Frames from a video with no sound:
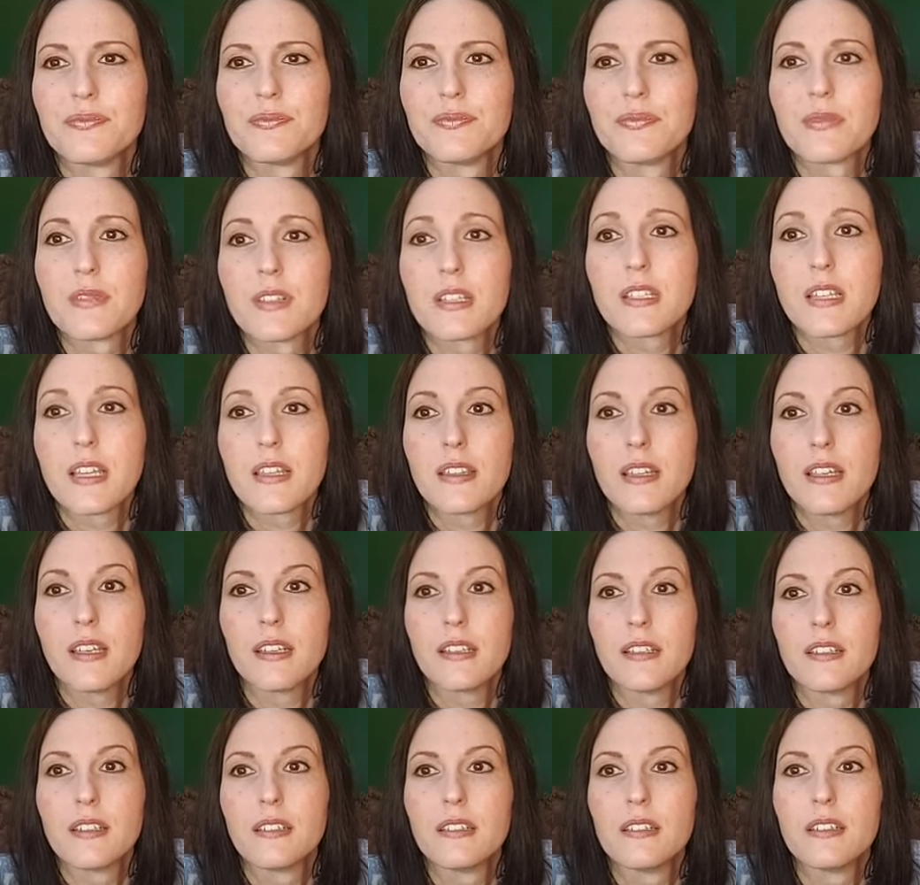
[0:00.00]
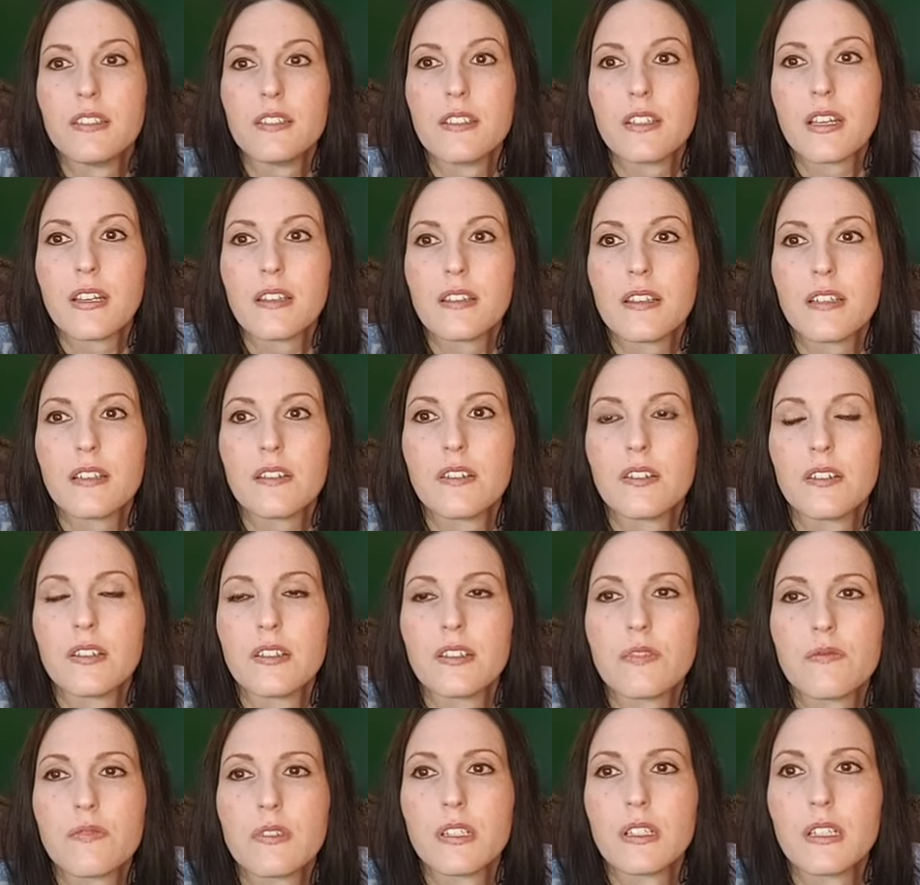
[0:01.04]
Because I think it does. I think God
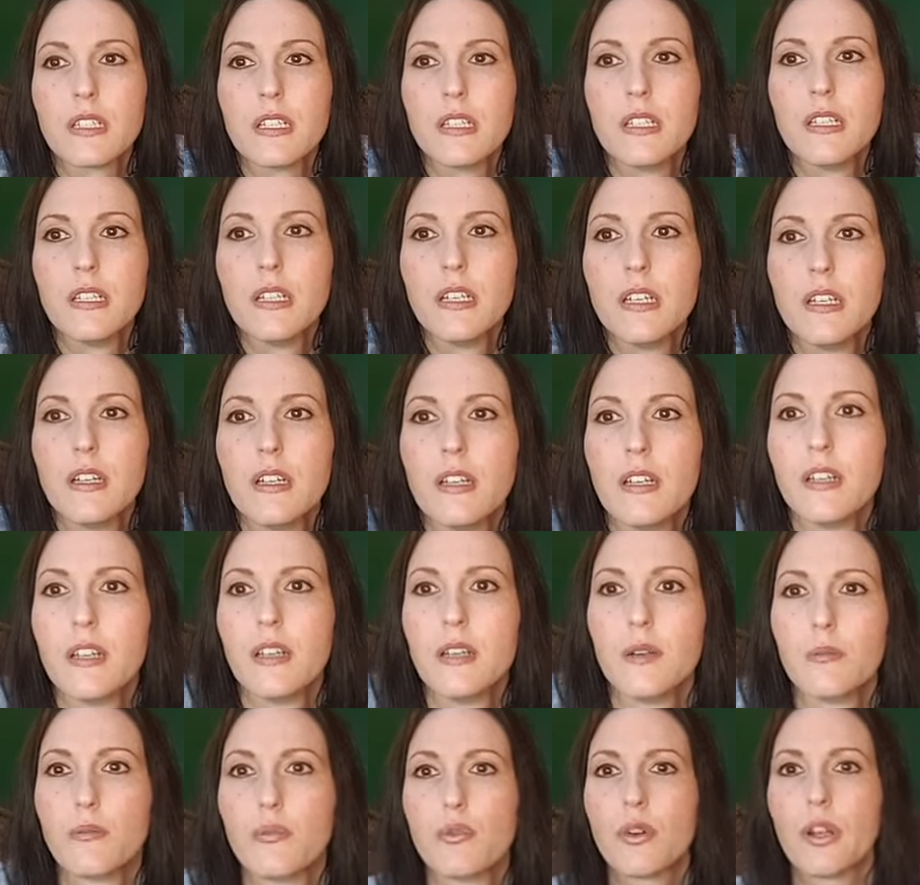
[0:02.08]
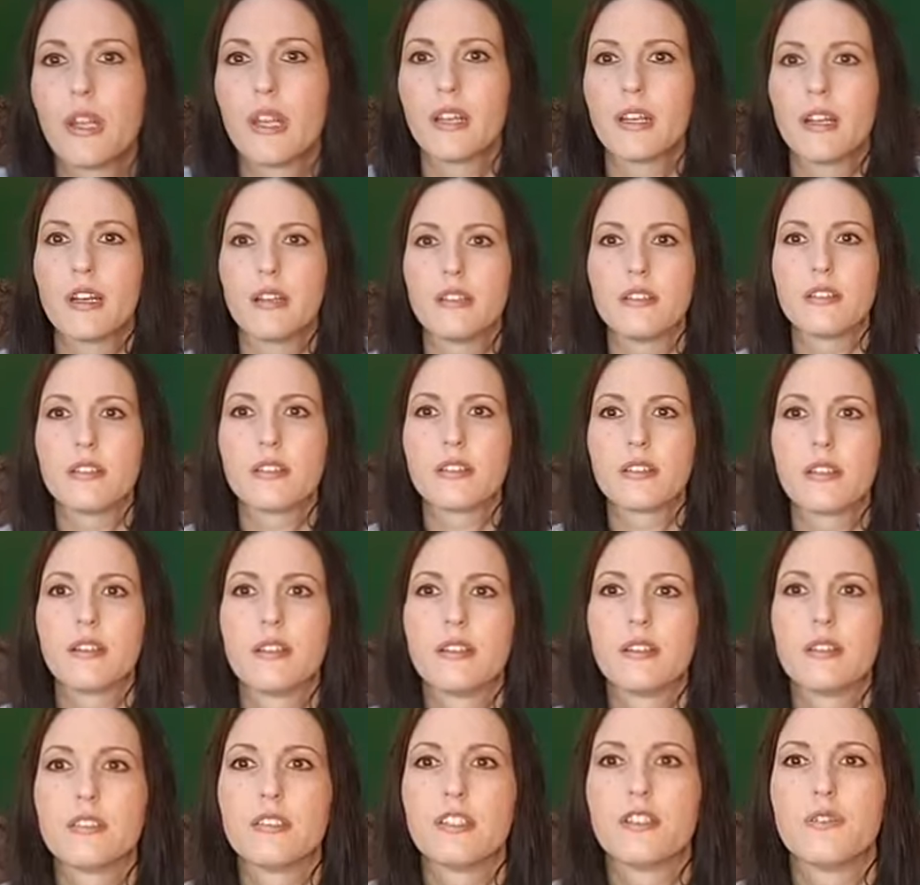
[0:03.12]
is really bringing us
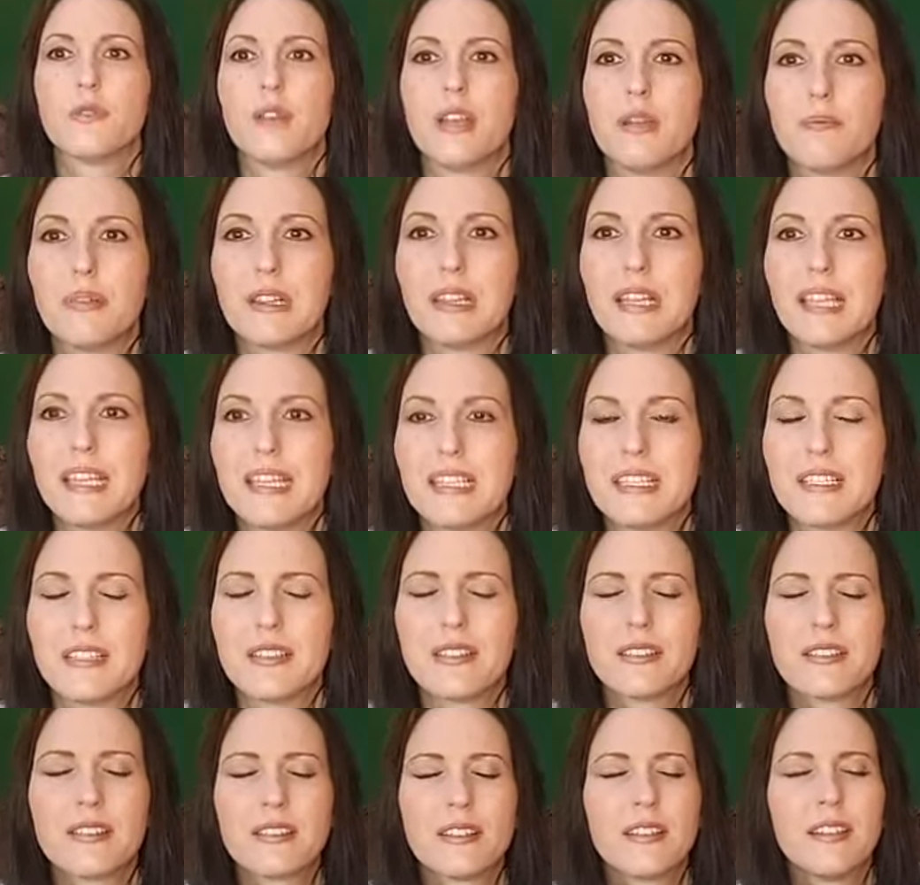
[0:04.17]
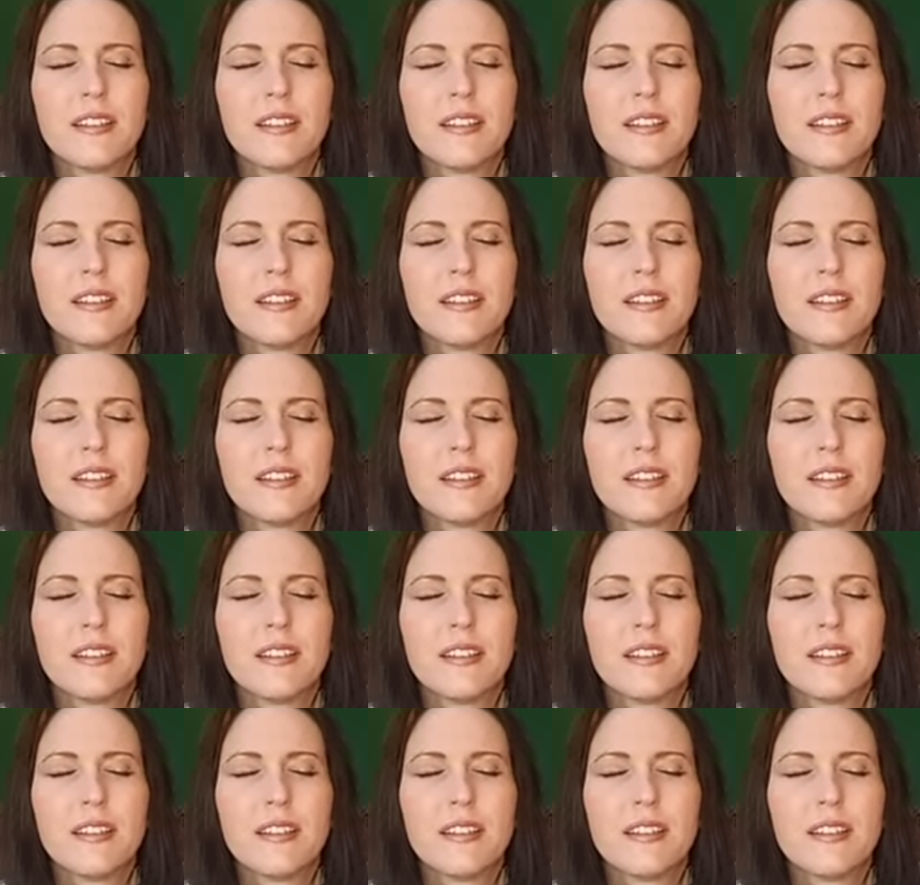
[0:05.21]
to a place.